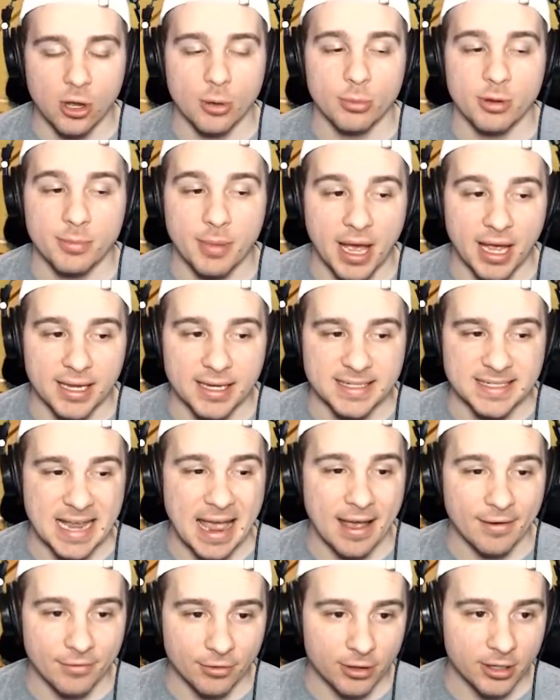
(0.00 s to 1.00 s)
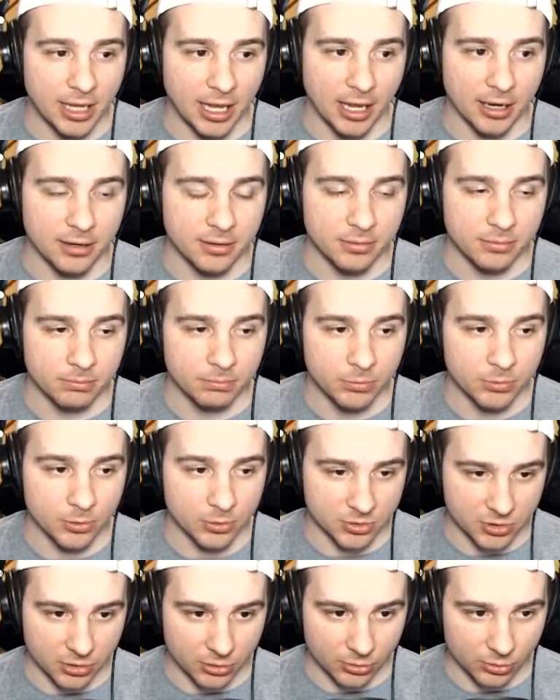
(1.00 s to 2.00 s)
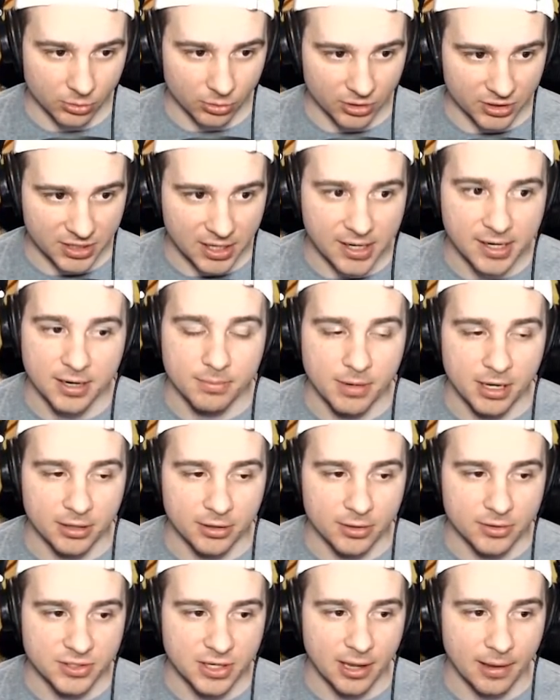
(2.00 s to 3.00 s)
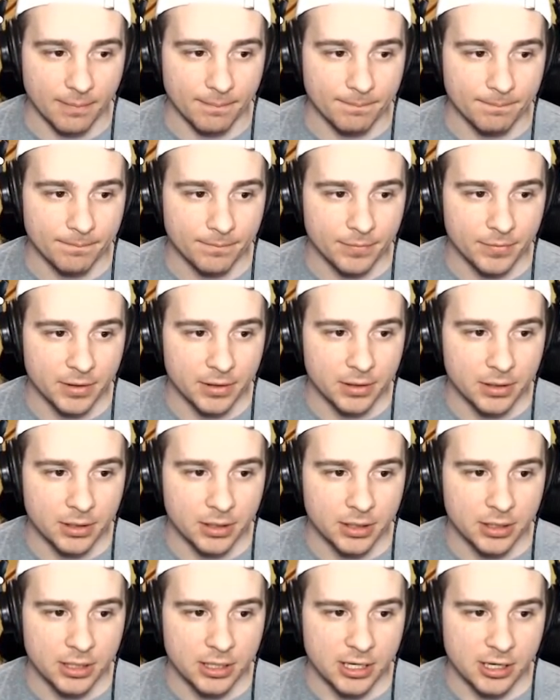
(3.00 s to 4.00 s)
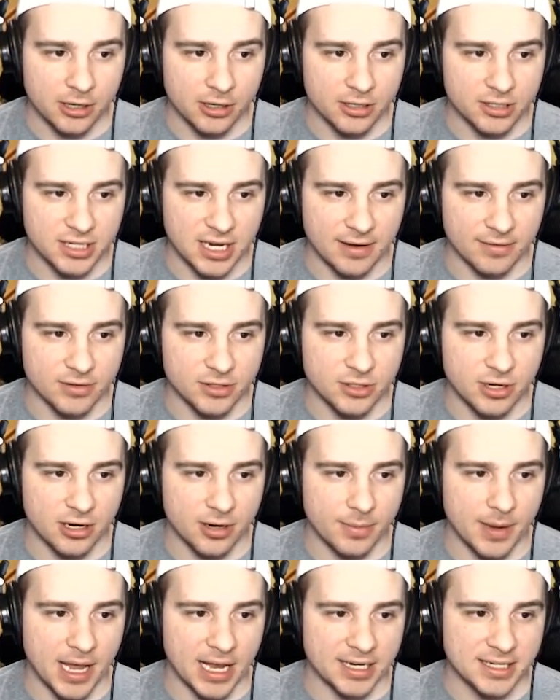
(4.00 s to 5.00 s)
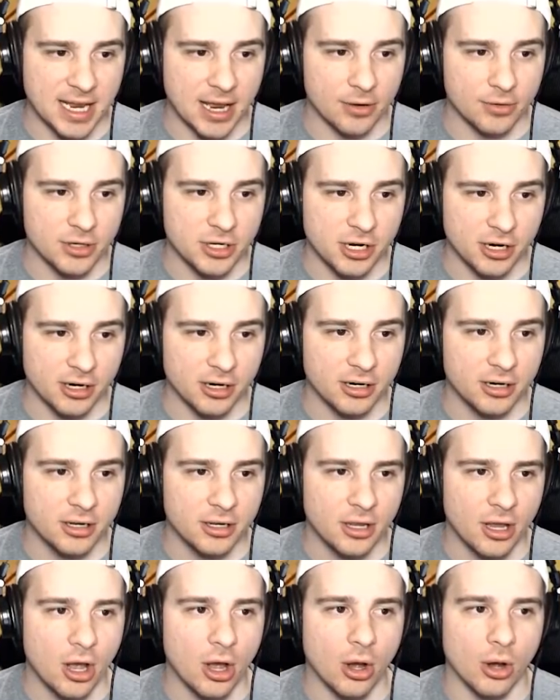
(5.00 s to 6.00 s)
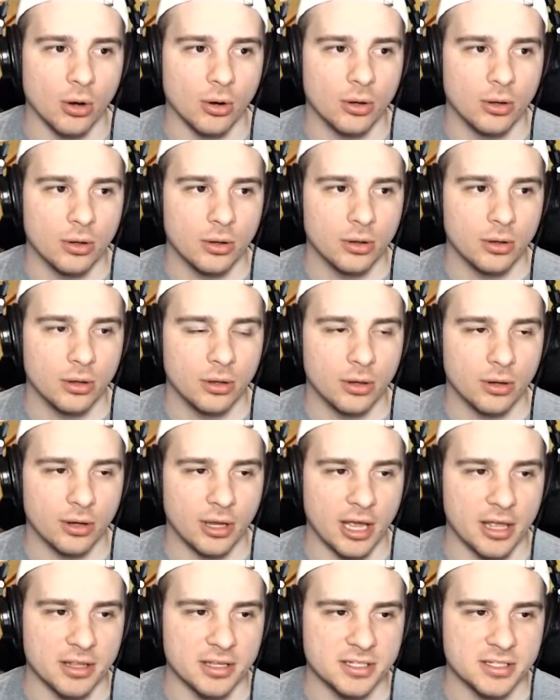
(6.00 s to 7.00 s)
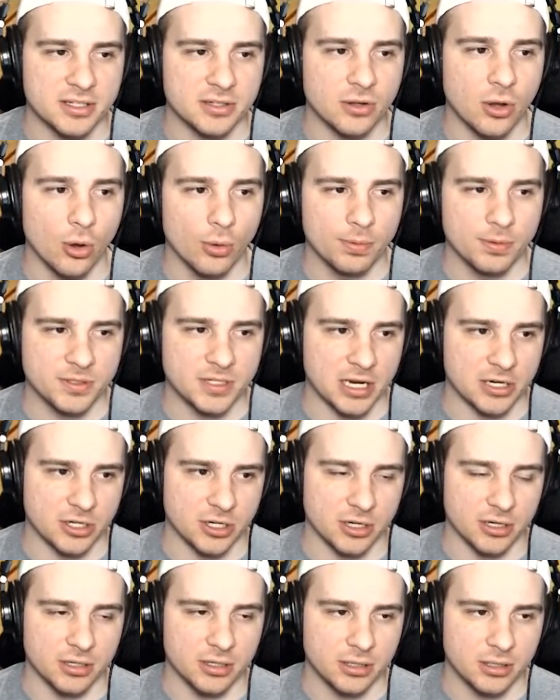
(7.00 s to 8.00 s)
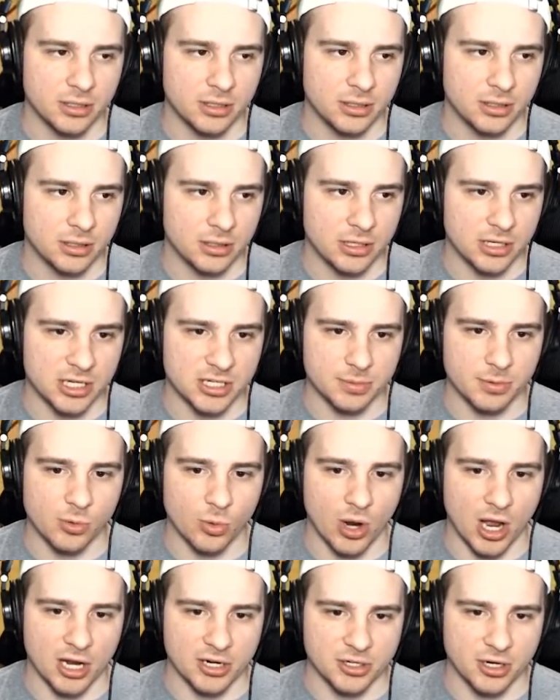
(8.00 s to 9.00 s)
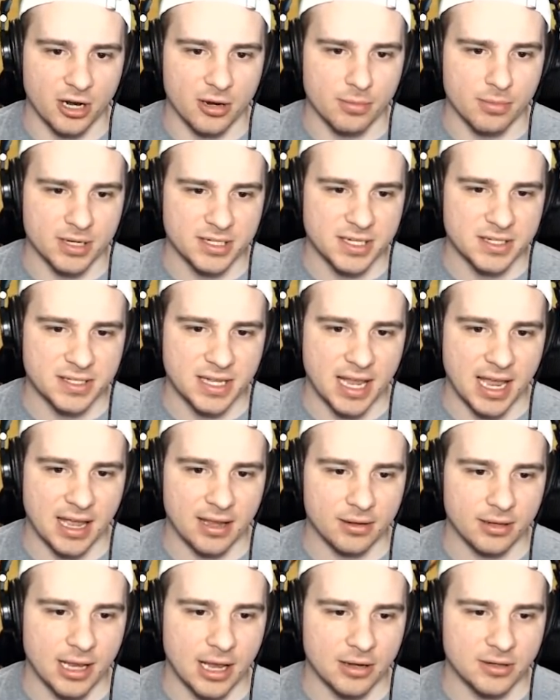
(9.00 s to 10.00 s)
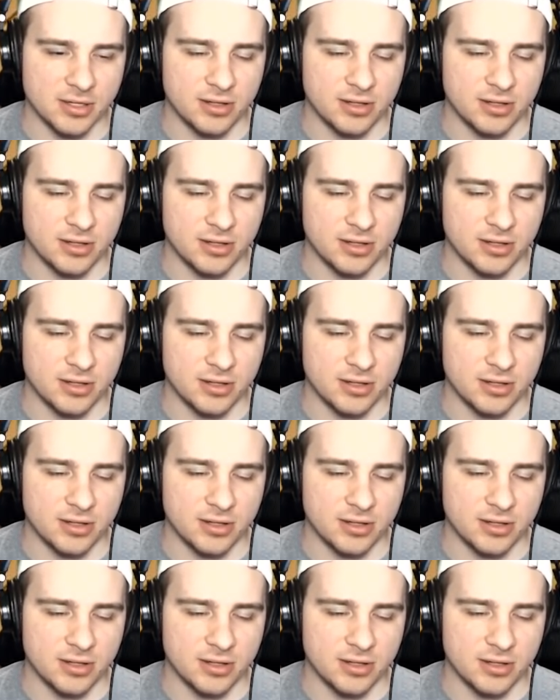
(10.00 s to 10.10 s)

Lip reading: me biased ever again. Those are the rules. I didn't make those up. Here, Davis trying to back down here. Oh, okay. This whole possession needs to be watched, all right? Misses that. Out to